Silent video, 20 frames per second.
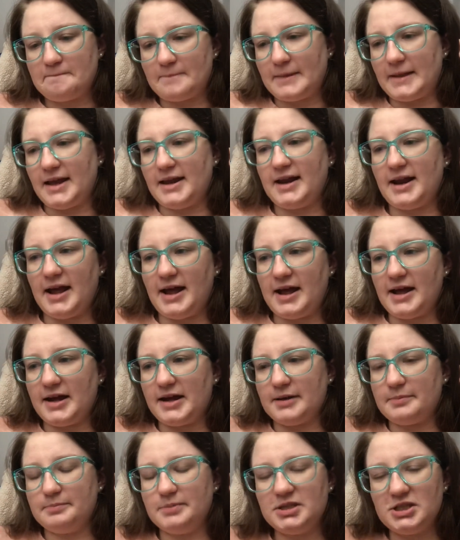And
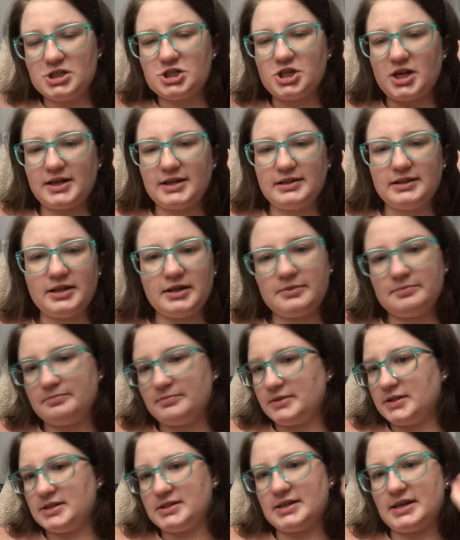I put the check in there
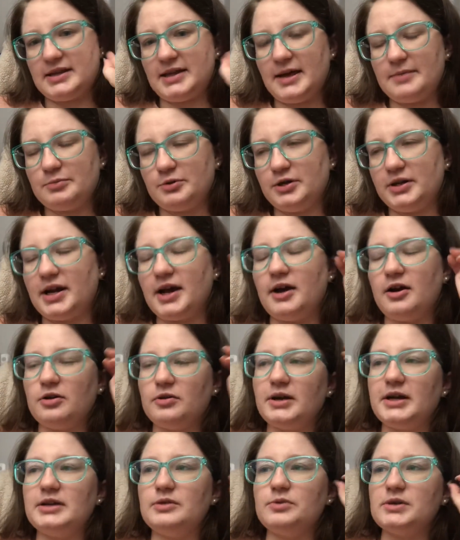because at that point I
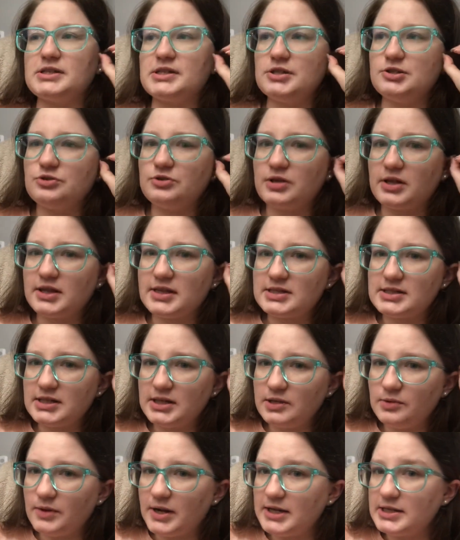already wasn't doing this
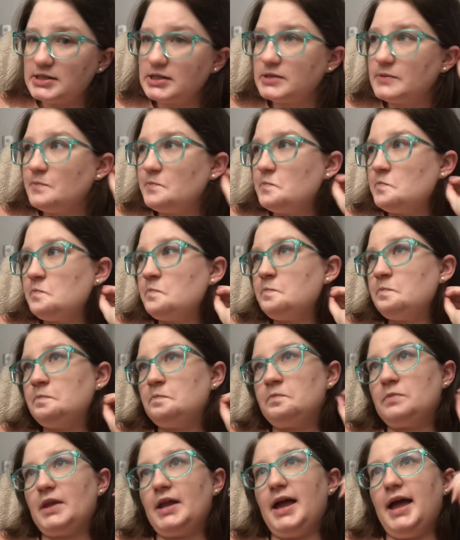anyways.
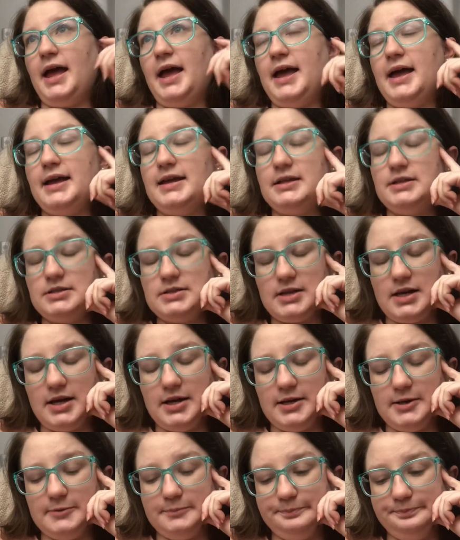And
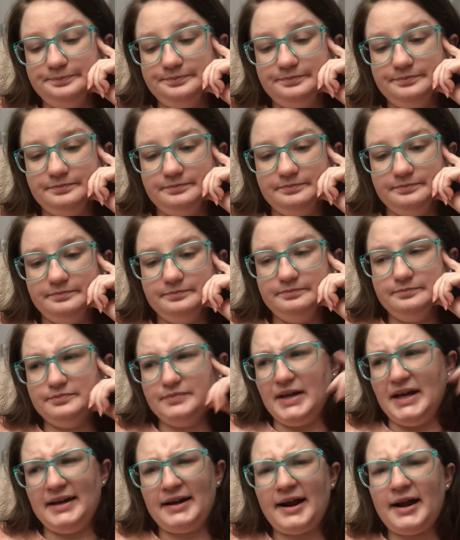
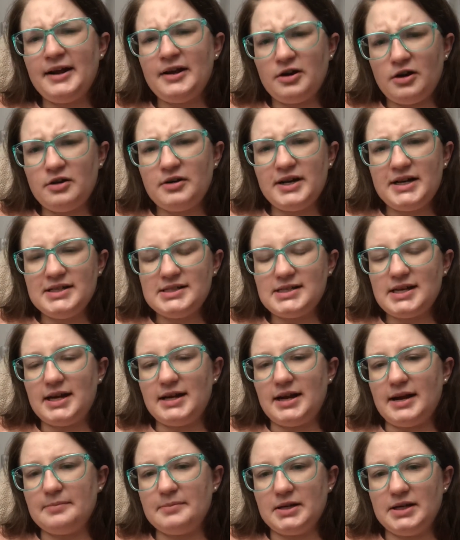I had already said
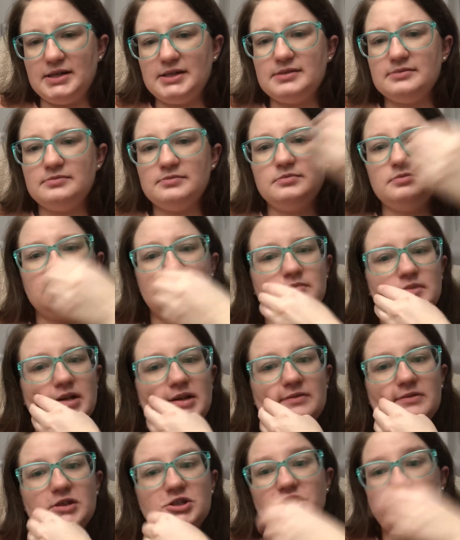
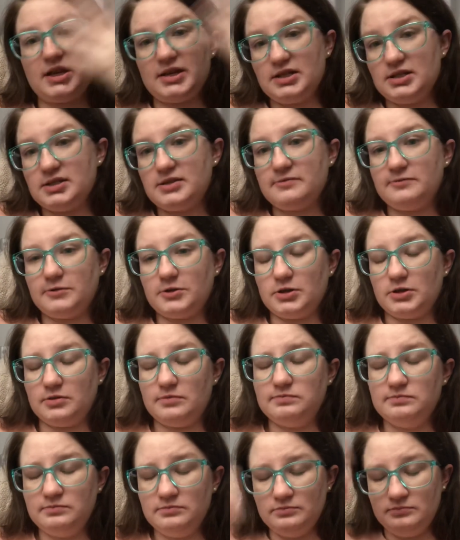if the check is for,
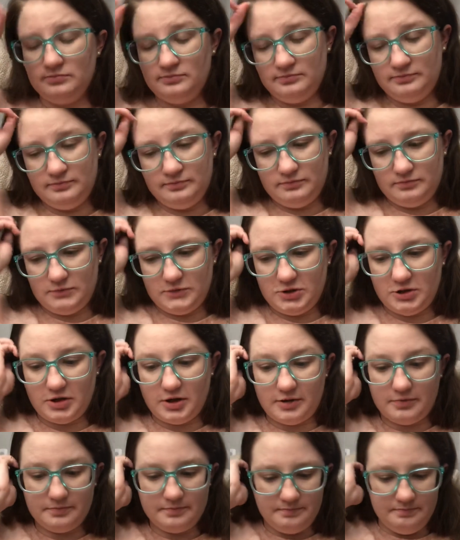
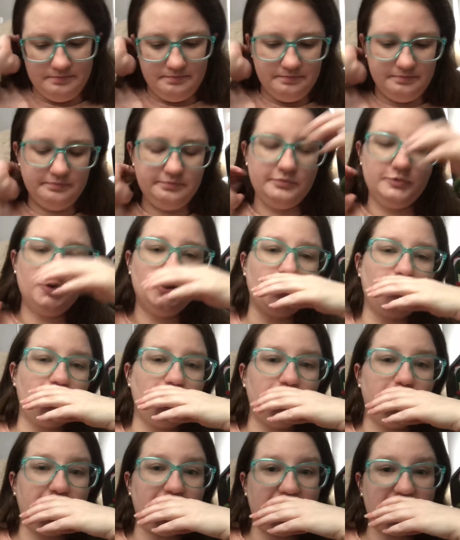your
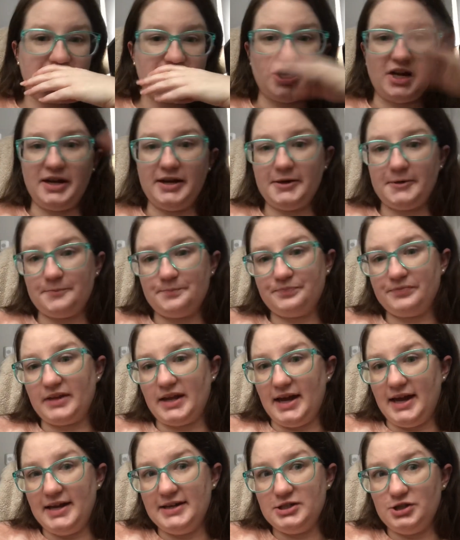whole paycheck
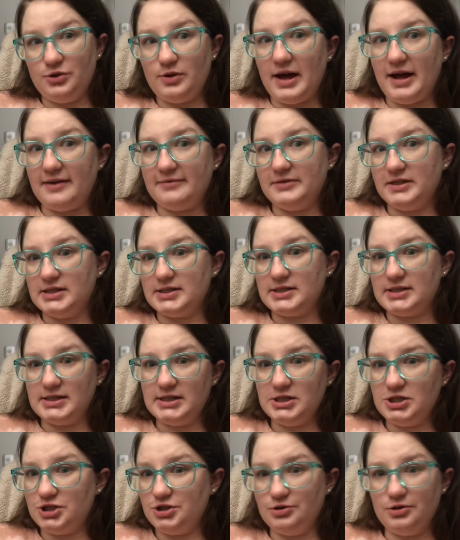and you have this
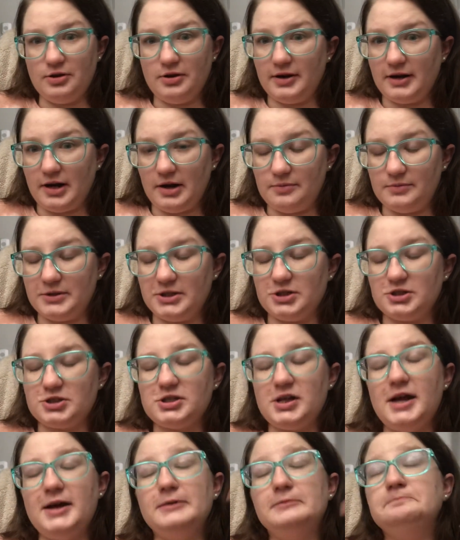issue going on with your
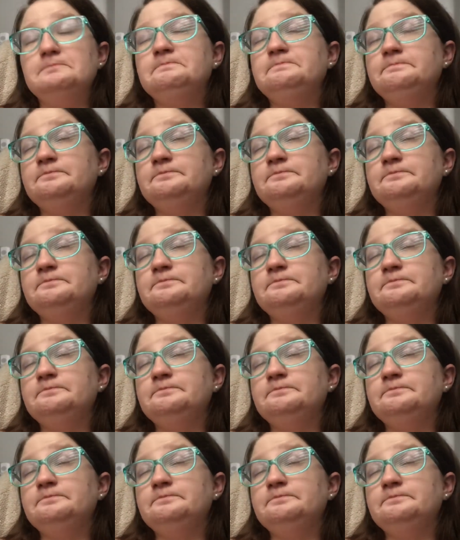son,